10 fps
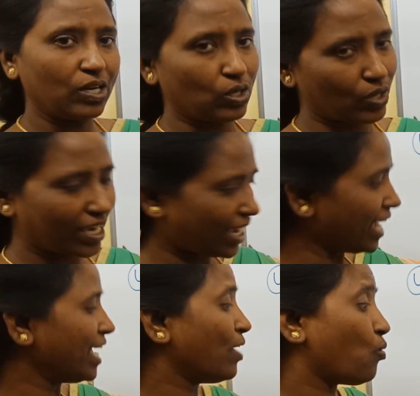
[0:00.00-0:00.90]
Okay,
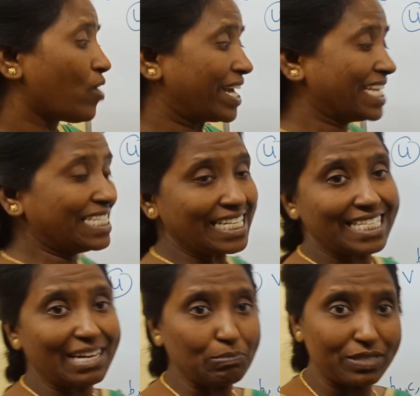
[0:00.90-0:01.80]
what is the
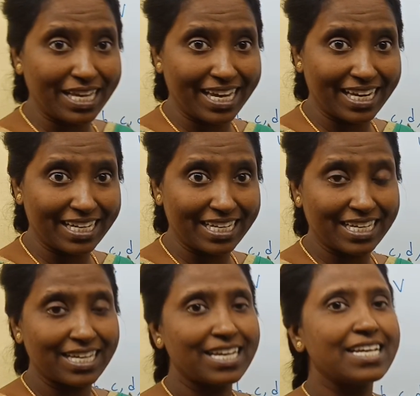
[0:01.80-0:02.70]
subject?
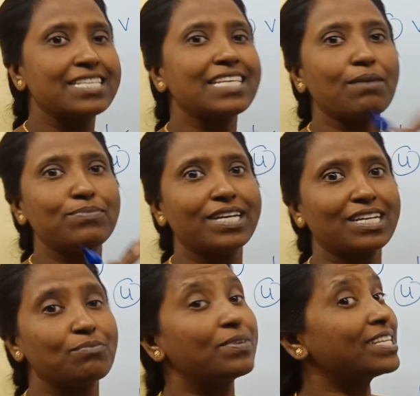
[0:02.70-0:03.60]

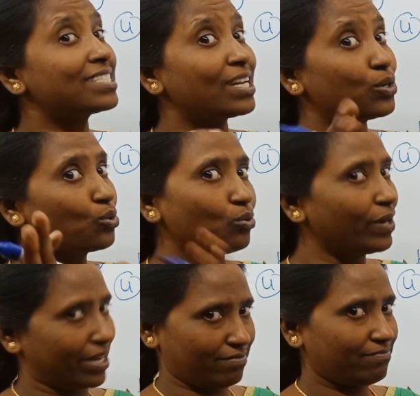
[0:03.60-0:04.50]
Subject means the
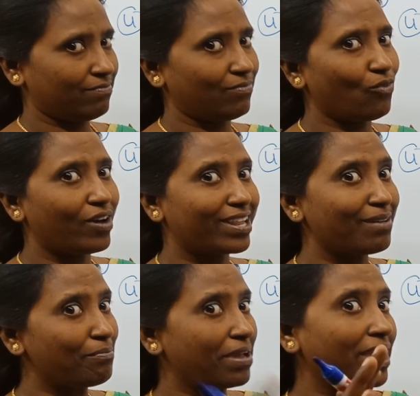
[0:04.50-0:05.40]
doer or
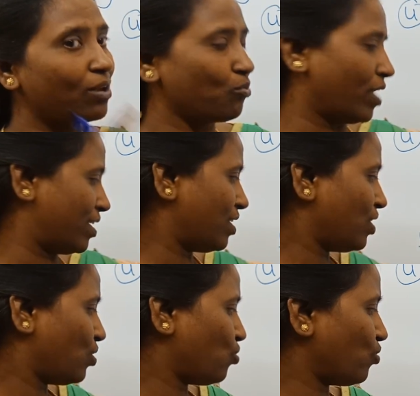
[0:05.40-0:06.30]
the main one.
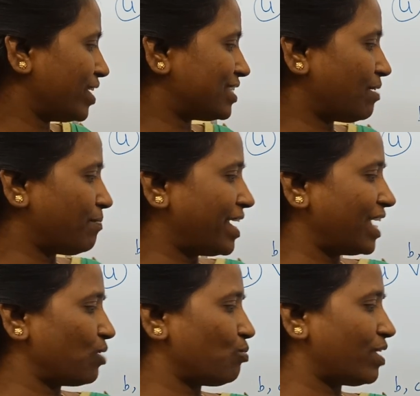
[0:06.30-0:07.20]
Who is the
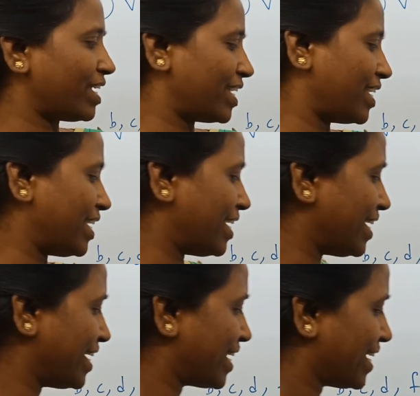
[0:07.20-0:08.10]
main one
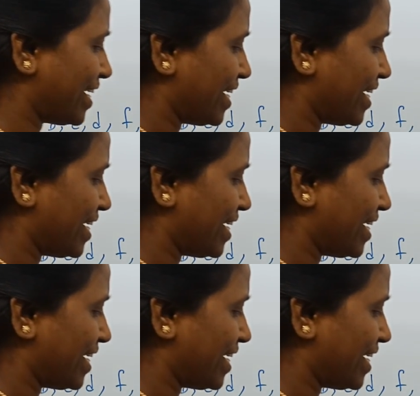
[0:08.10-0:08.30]
here?